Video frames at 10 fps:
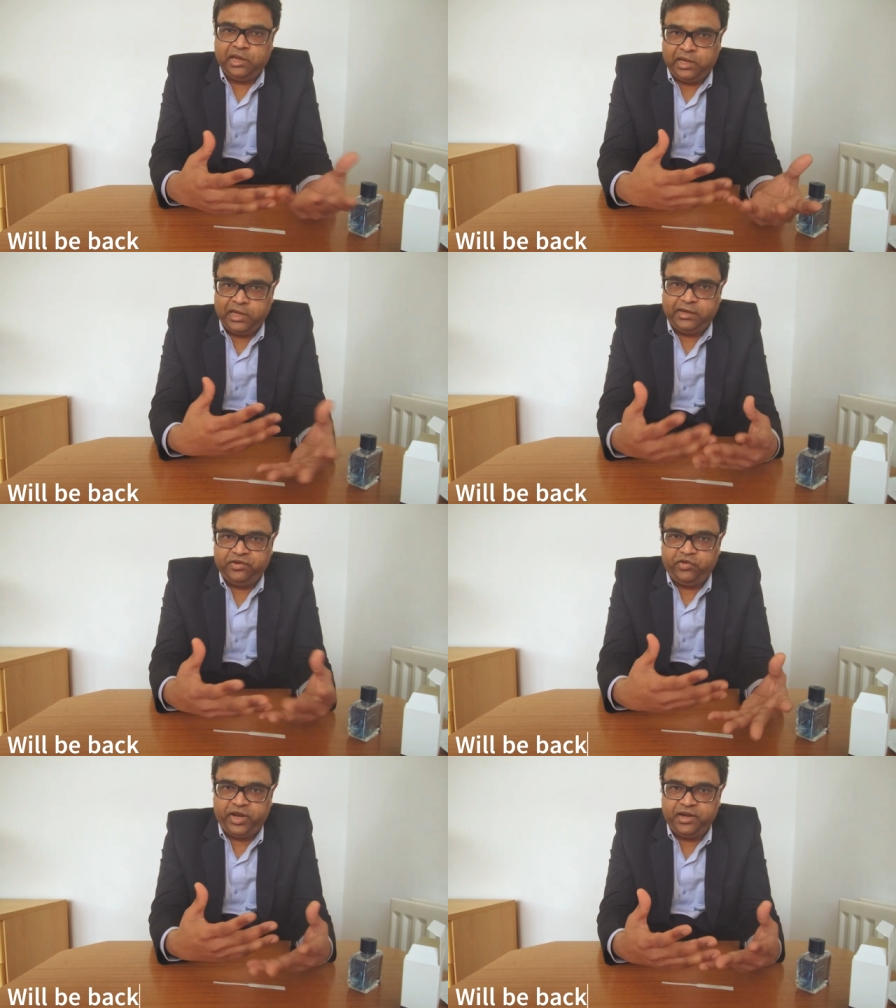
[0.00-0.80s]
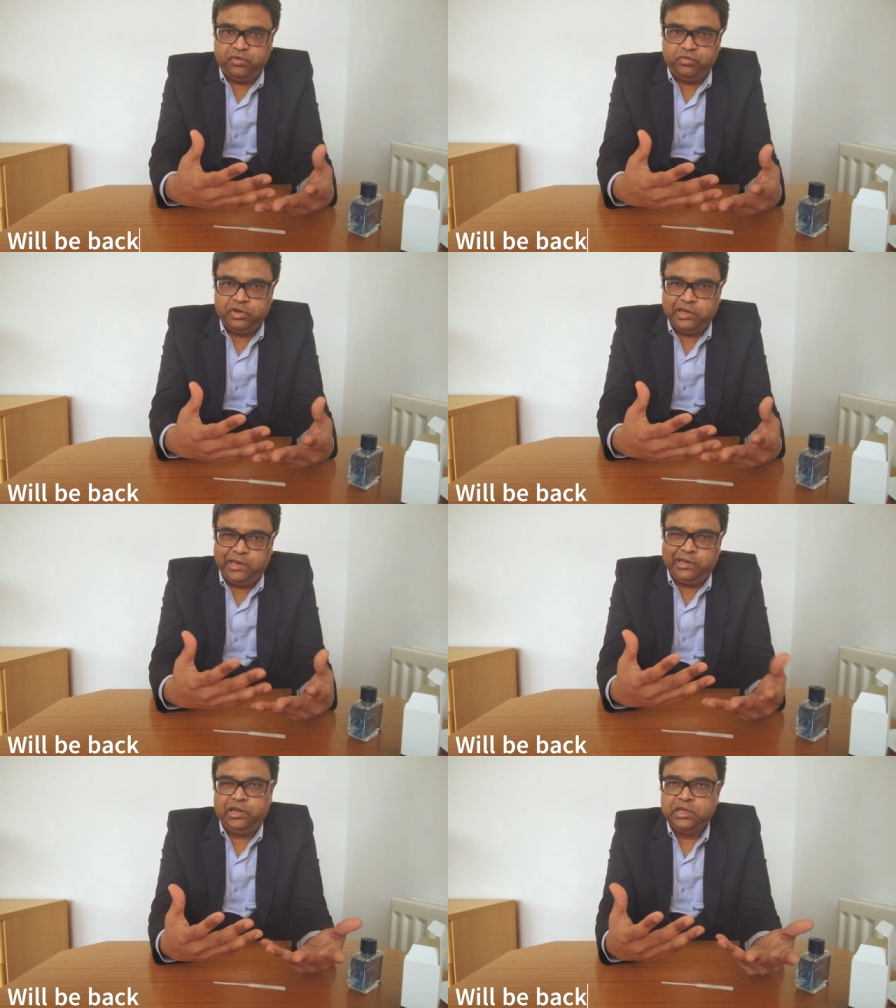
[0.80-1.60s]
get dry down
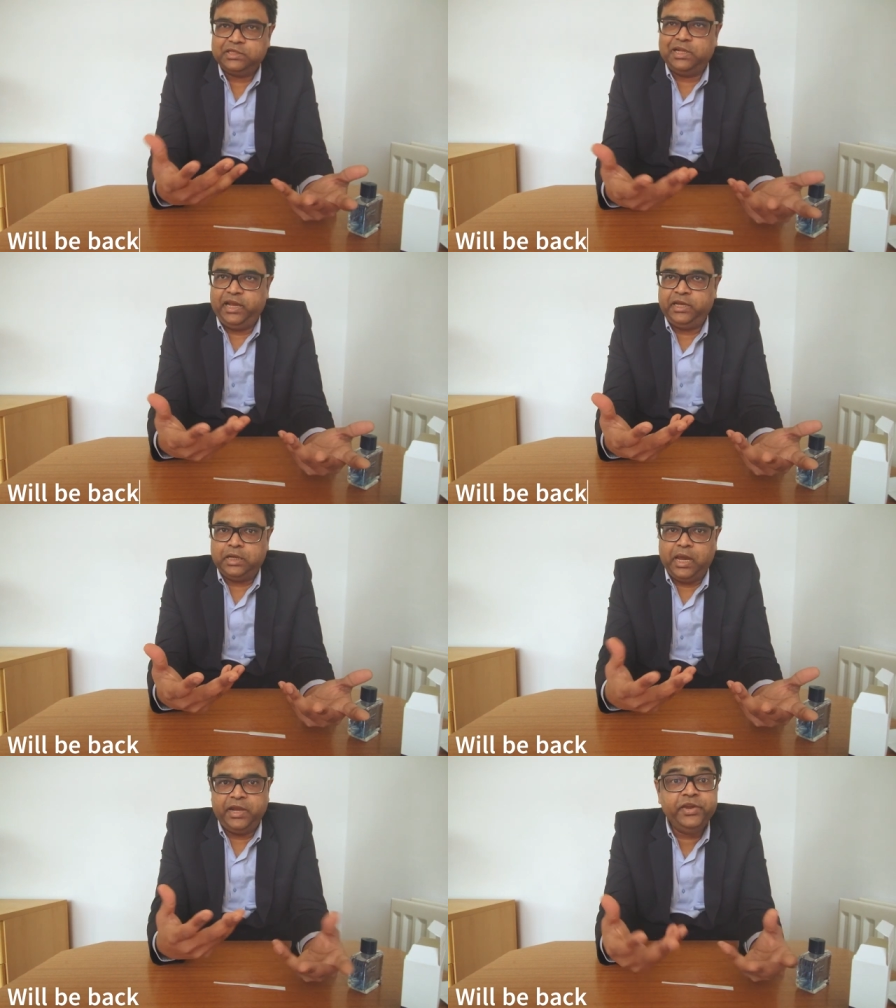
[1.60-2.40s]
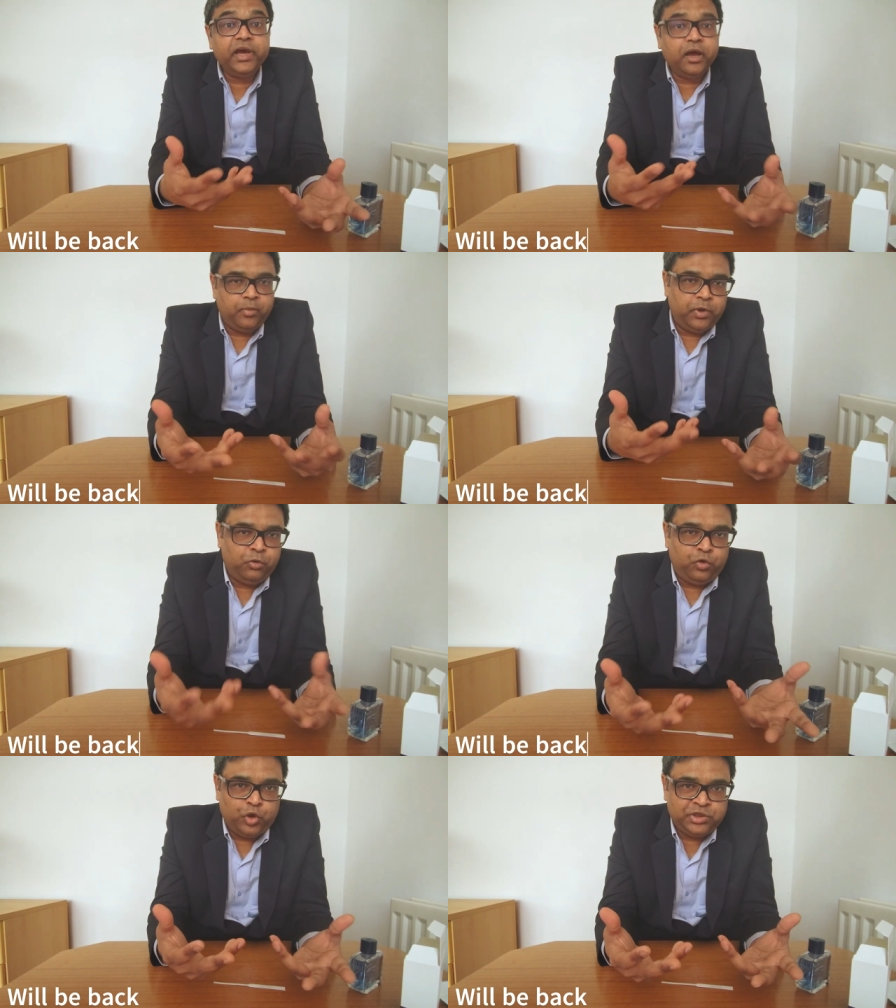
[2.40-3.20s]
and slight idea
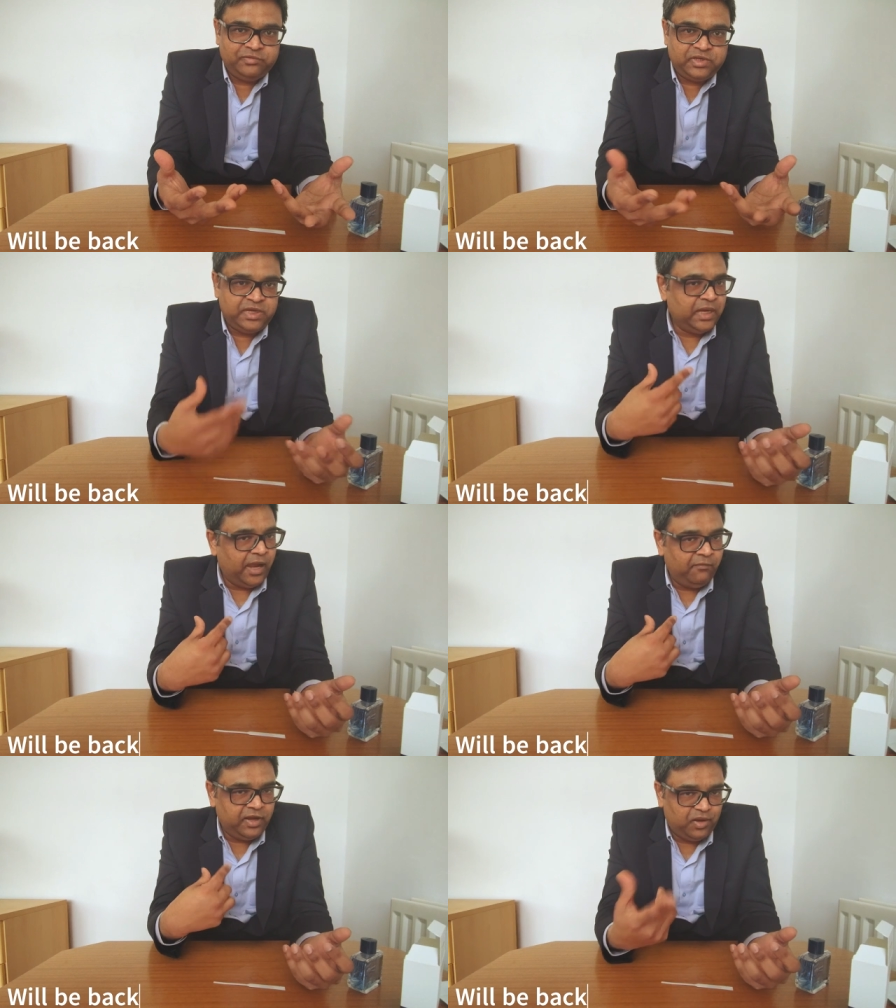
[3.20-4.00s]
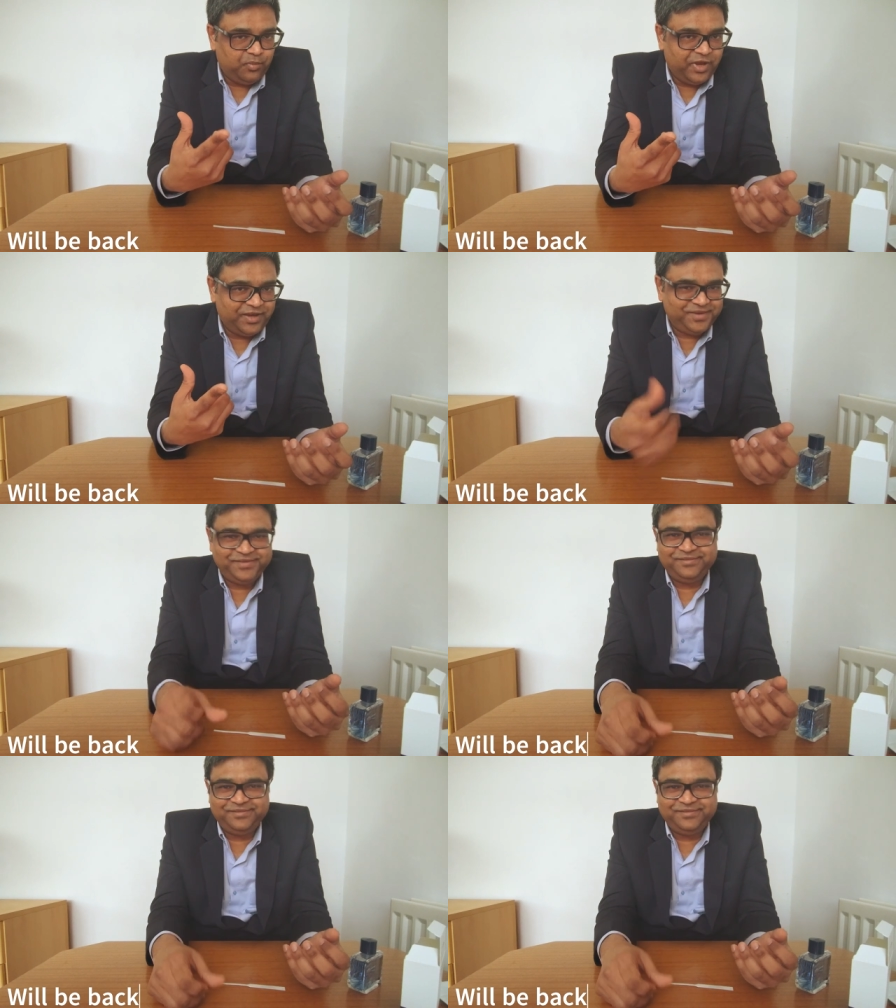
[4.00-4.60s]
about longevity, I will come back.